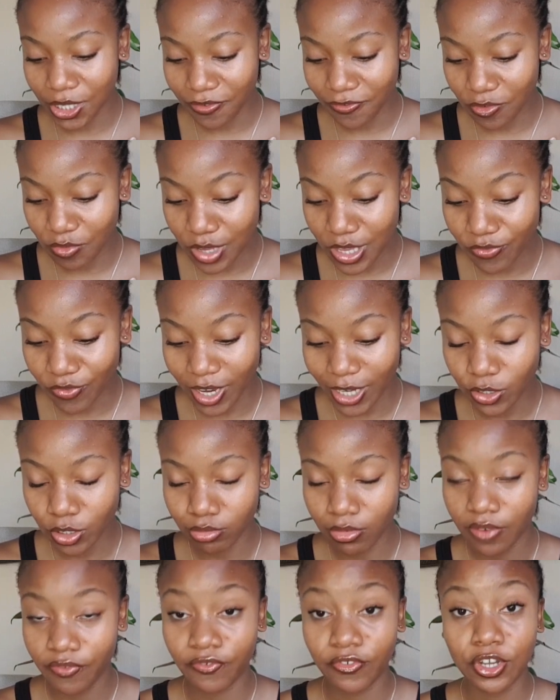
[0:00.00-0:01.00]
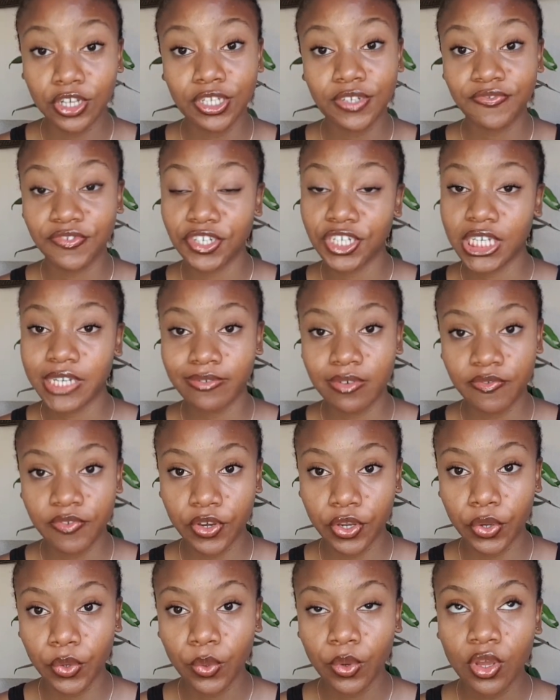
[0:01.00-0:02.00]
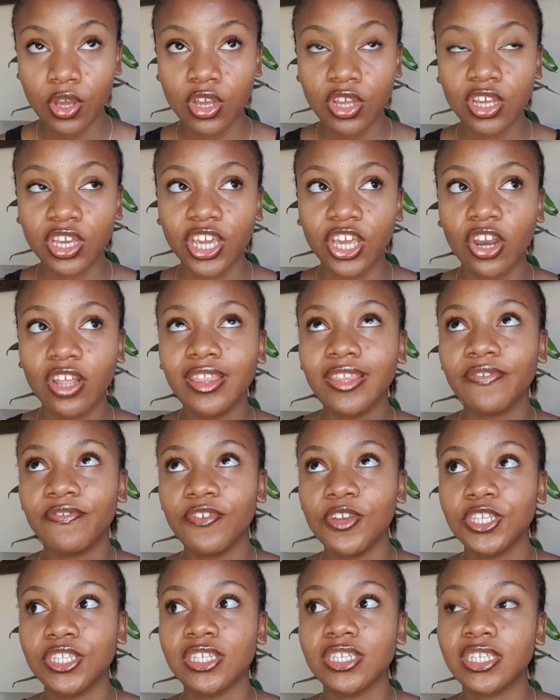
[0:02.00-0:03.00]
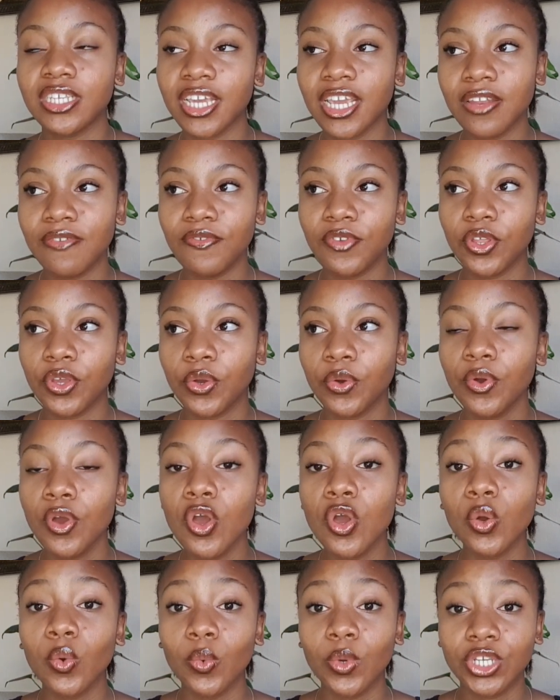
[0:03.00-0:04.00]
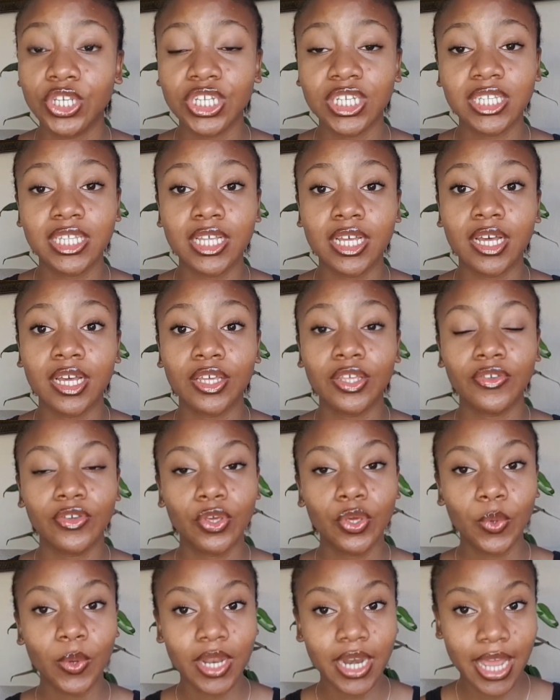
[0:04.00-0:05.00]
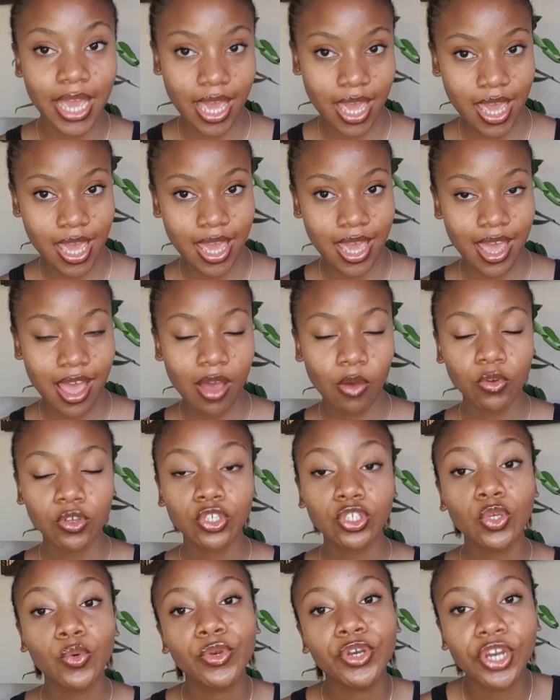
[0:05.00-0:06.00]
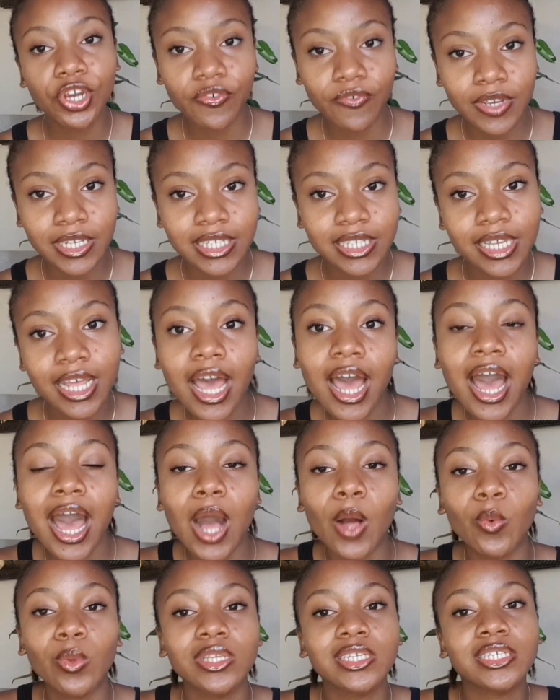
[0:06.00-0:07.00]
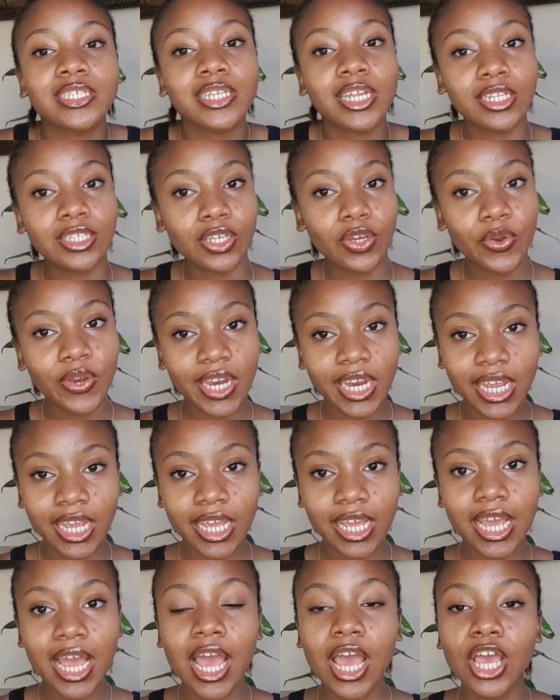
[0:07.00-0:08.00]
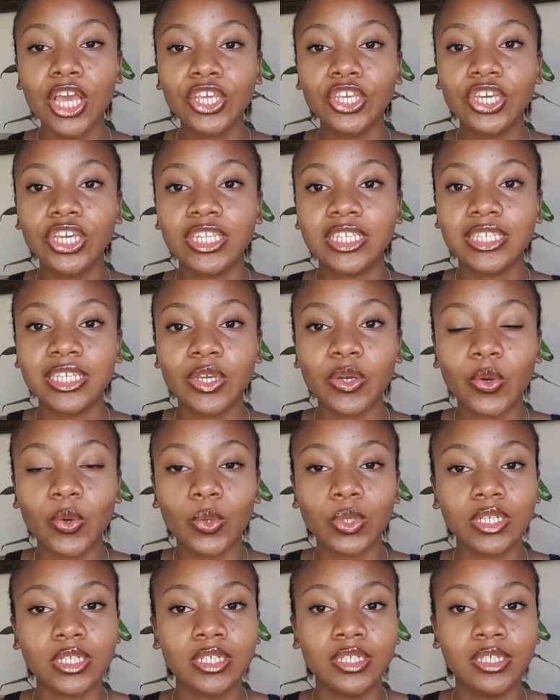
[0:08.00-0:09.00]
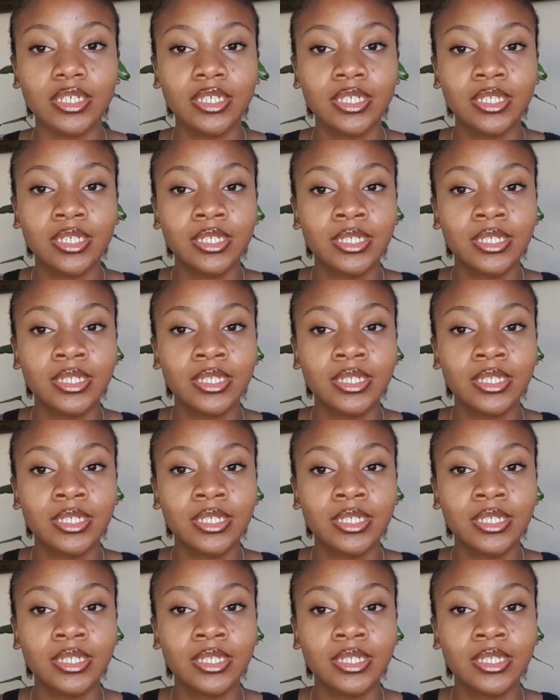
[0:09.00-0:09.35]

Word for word: thing for me. If you guys watched my first first ever video, not the first, the second video, which is the Q and A, I was so nervous, I was stuttering. You could see Khori,